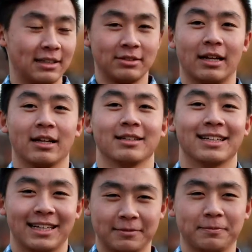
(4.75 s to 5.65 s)
Meet
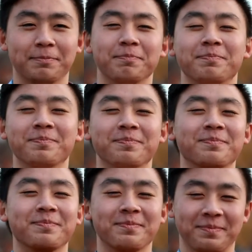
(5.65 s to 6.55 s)
Sam Saver, a
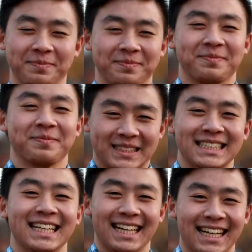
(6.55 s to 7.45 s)
teen who's learning about
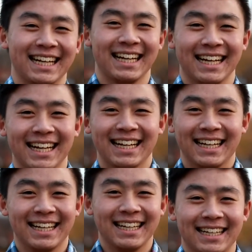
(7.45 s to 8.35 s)
financial literacy.